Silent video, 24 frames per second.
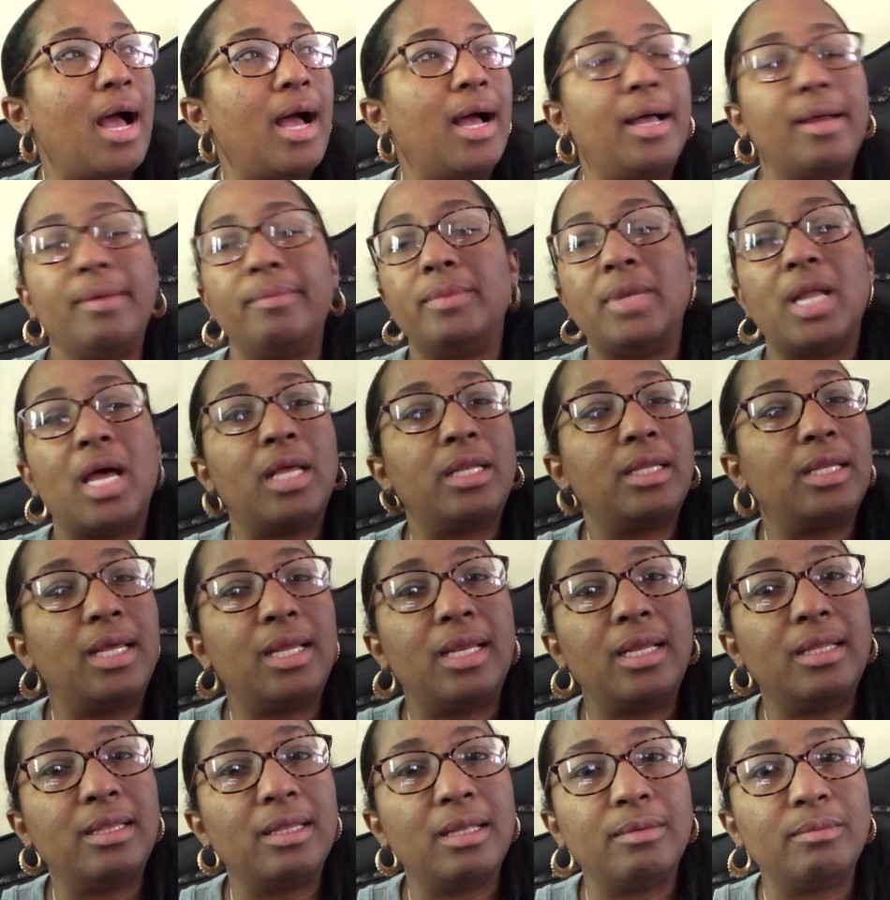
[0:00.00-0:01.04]
I'm not
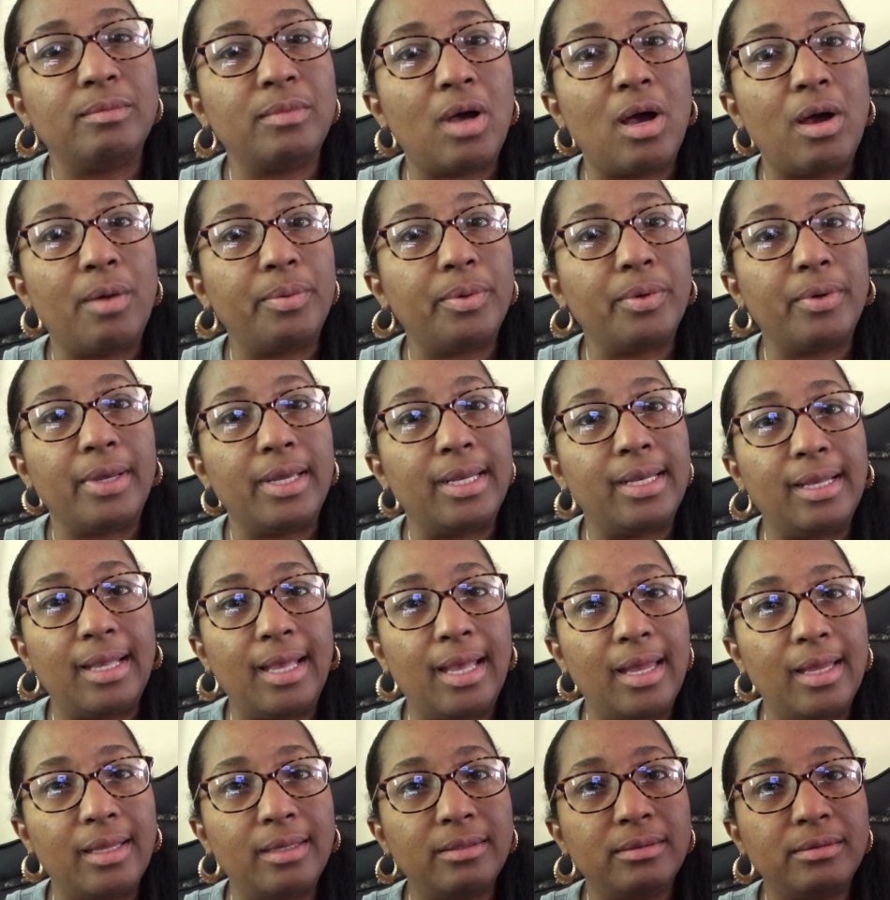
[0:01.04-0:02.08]
letting them operate
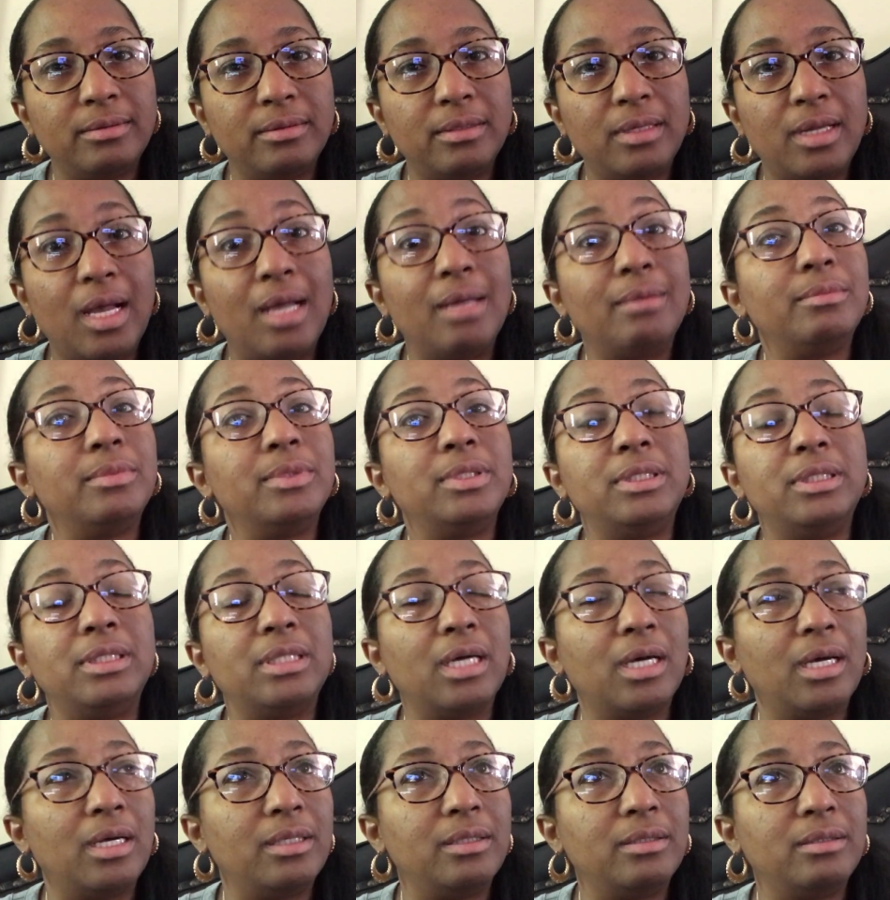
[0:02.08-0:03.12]
again. I'm
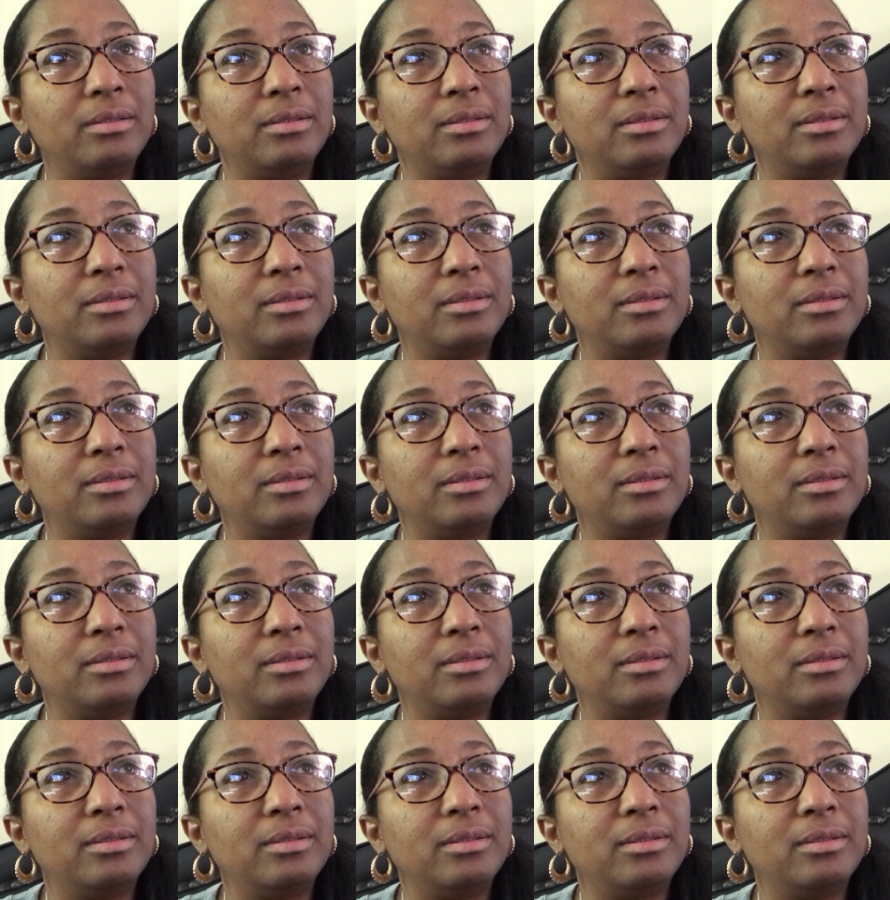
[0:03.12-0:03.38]
done.